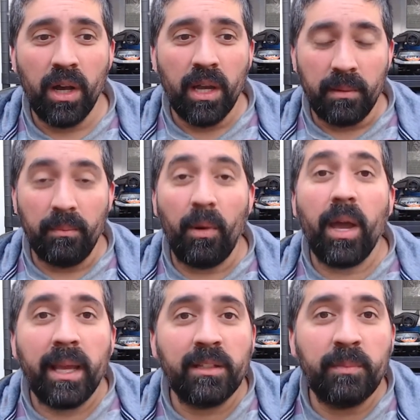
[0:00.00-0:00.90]

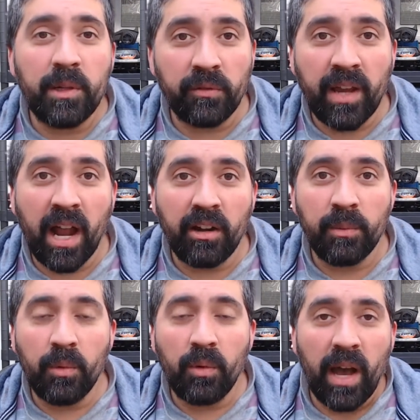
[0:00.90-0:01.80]
My experience of
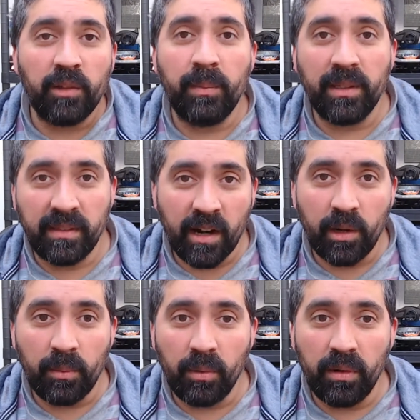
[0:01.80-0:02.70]
Carrymore has been
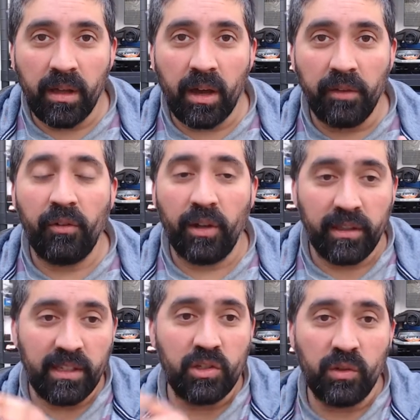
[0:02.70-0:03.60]
terrible. I
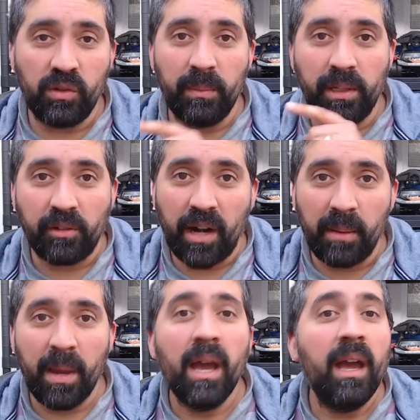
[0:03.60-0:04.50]
find these shoes to be
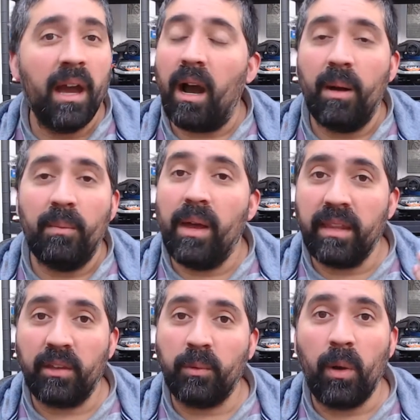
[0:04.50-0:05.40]
crap, and
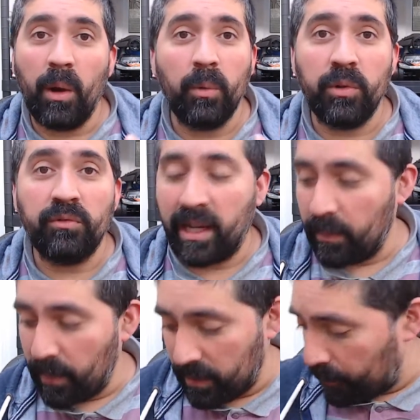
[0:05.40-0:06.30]
that's why I wouldn't
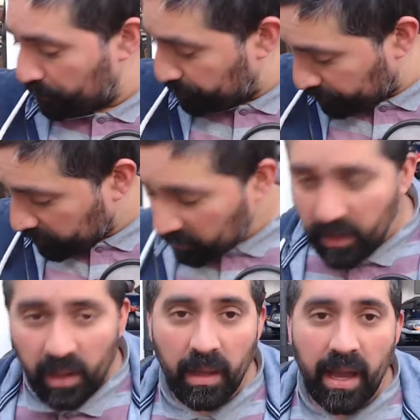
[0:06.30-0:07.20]
recommend them.
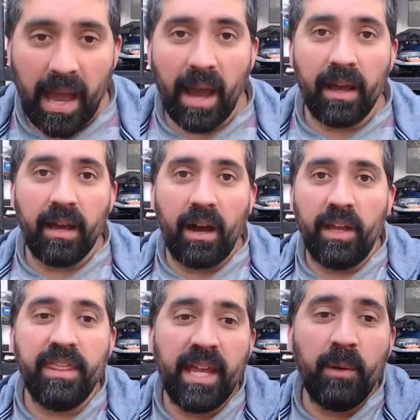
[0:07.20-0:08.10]

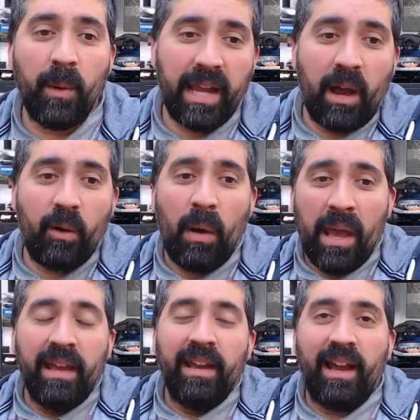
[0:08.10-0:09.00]
I then went out
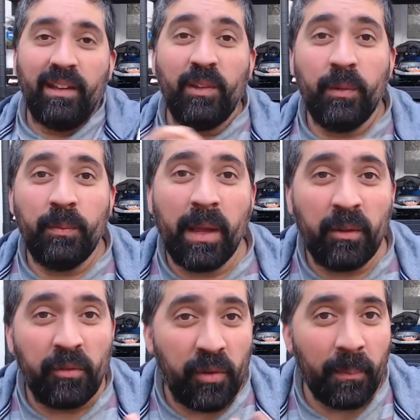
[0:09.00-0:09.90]
and
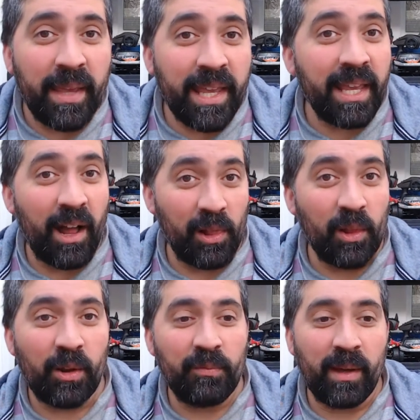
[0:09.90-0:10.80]
spent, for me, a
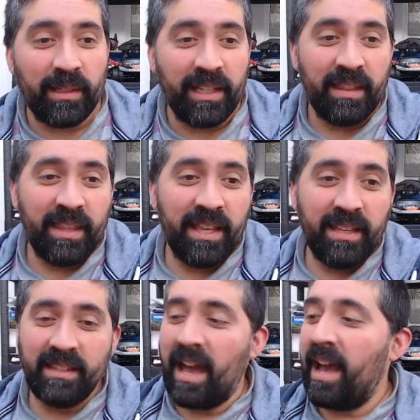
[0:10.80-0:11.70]
lot of money.
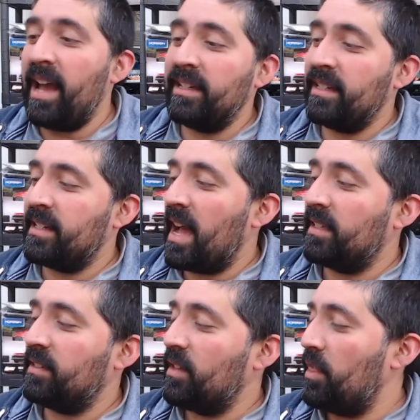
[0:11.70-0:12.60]
These
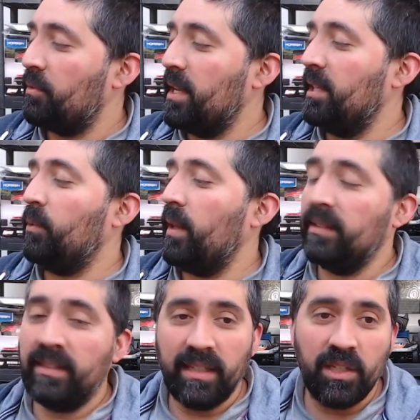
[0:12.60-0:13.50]
Adidas
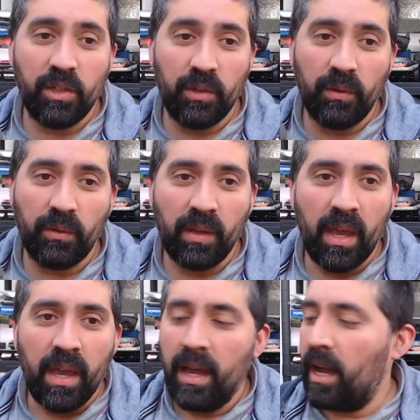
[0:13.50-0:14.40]
320 shoes,
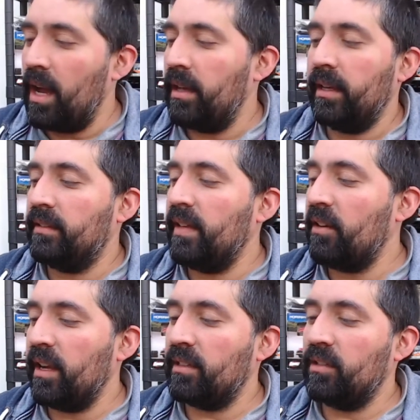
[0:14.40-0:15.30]

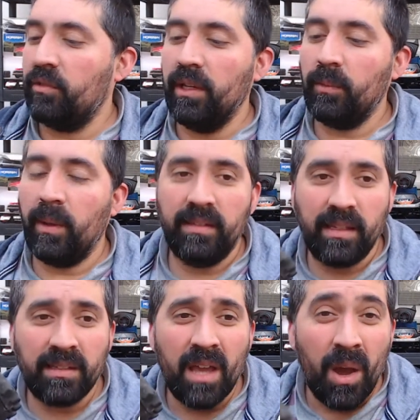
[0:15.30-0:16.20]
Terrex
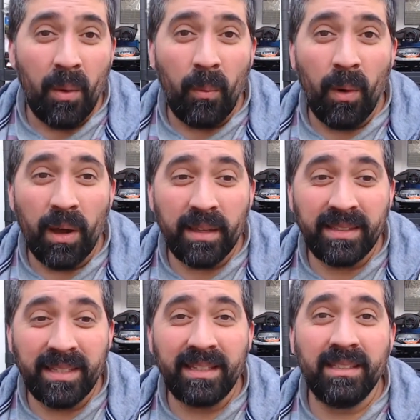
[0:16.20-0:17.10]
320s, were
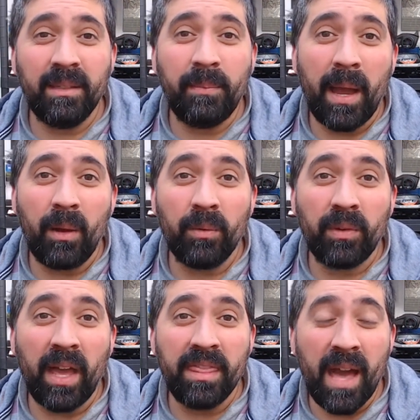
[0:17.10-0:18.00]
£60,
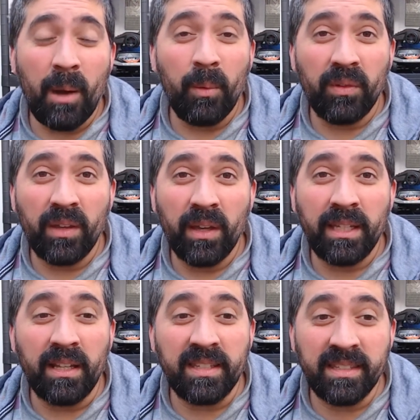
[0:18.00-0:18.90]
and that was
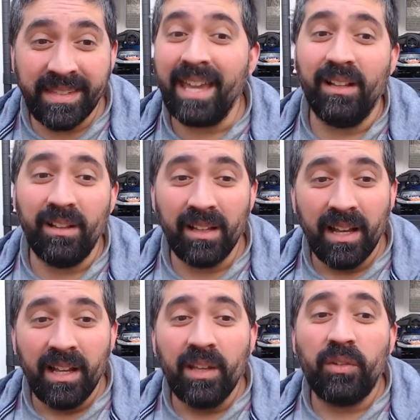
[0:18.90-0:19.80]
in a sale.
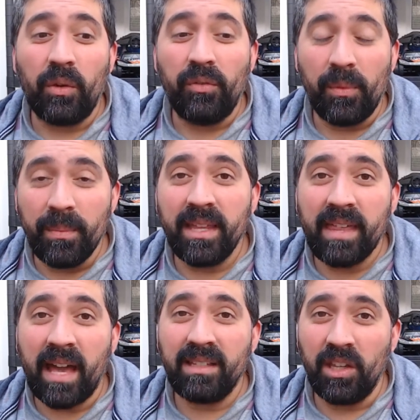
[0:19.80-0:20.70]
So for me,
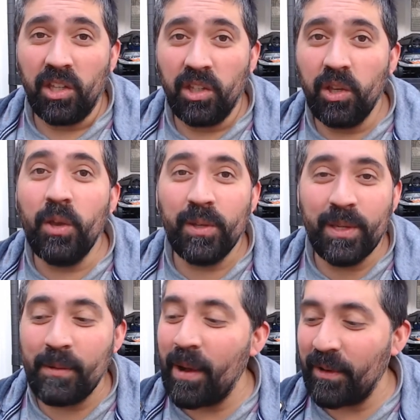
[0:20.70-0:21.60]
that's a
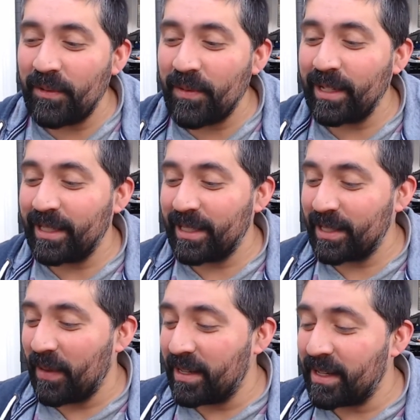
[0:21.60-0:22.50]
huge amount of money to
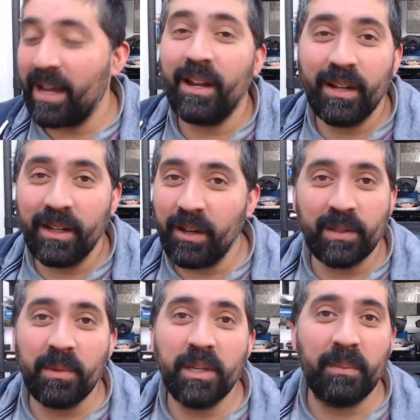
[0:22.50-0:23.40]
spend, and I know
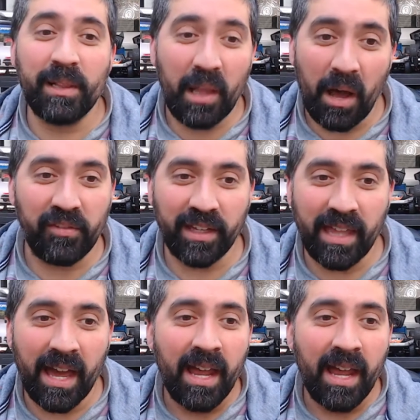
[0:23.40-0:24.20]
some of you are going to be laughing at that,